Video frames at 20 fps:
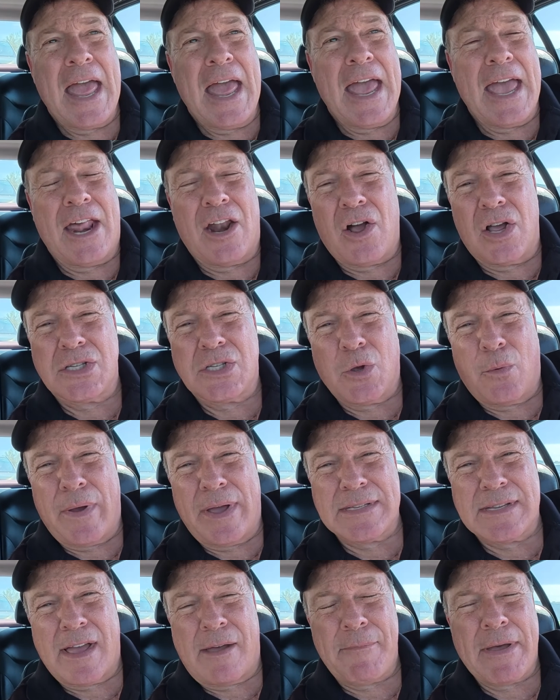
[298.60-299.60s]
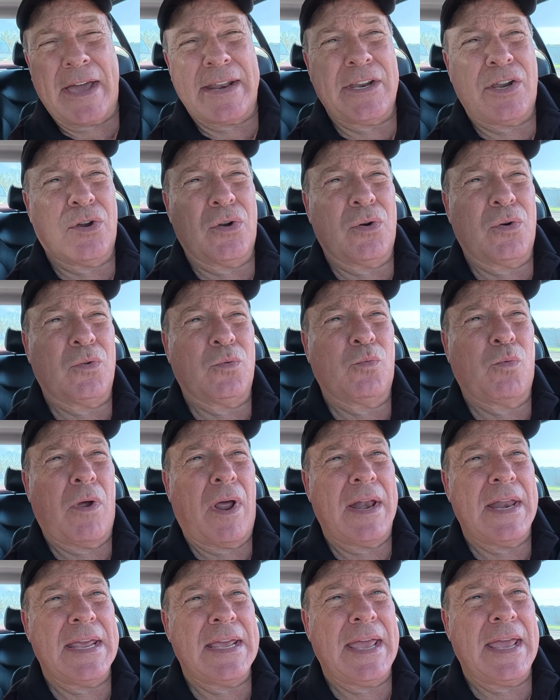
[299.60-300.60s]
And also, as I'm out here
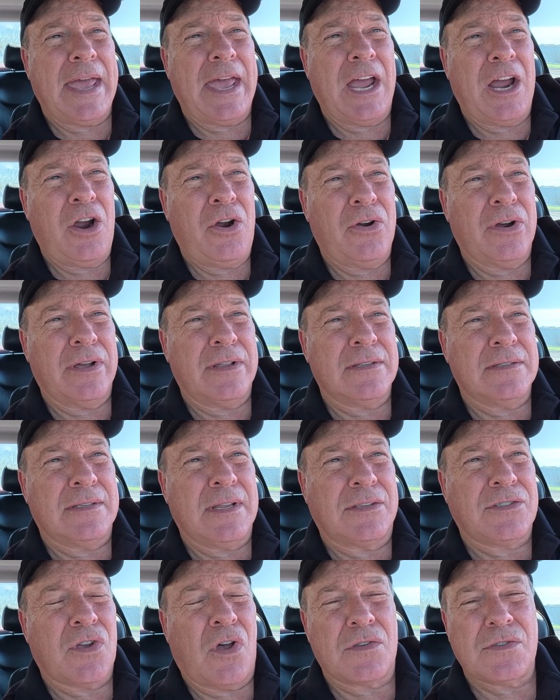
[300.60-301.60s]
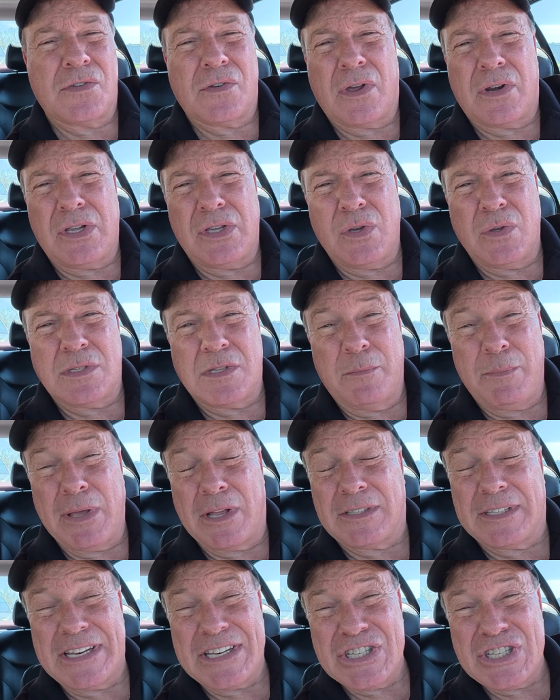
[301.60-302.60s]
running errands, it's also going to use the
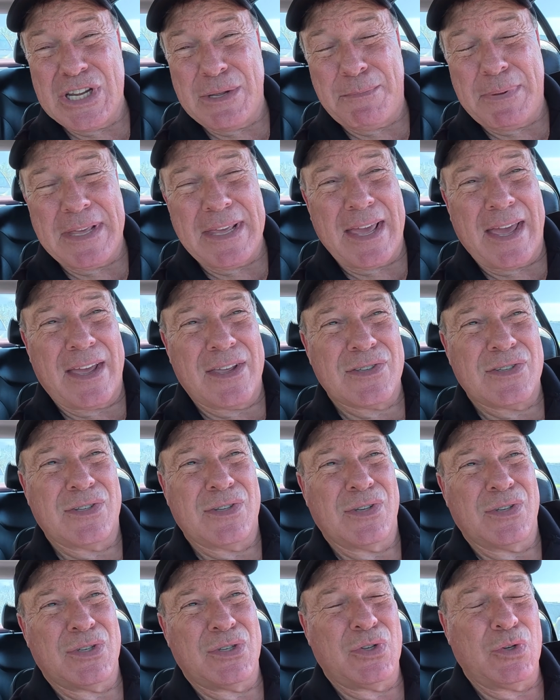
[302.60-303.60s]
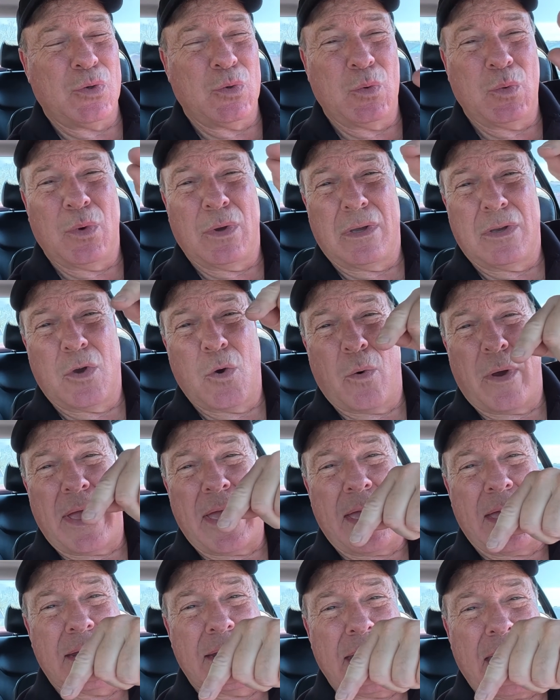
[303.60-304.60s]
built-in GPS to go
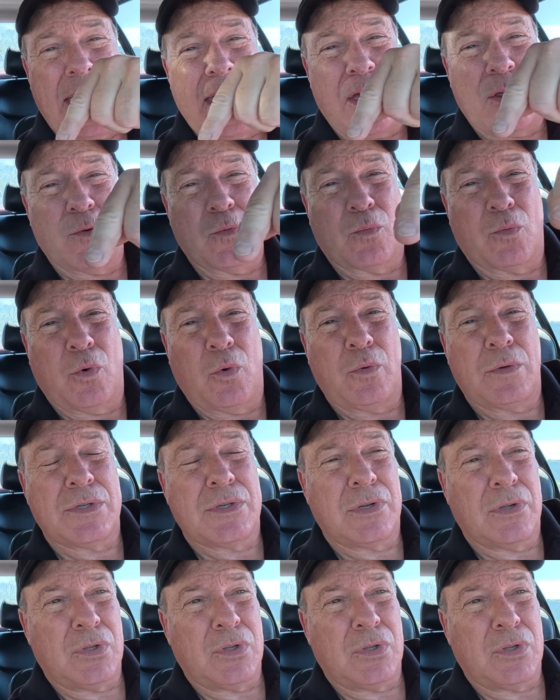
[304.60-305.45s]
ahead and route